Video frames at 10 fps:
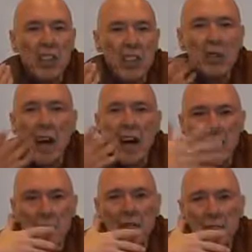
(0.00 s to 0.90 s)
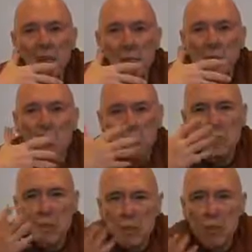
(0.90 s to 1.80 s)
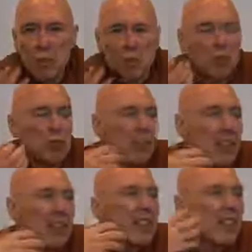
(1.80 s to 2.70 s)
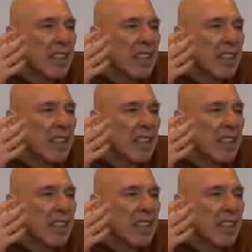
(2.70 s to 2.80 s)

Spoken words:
you have to reprove me?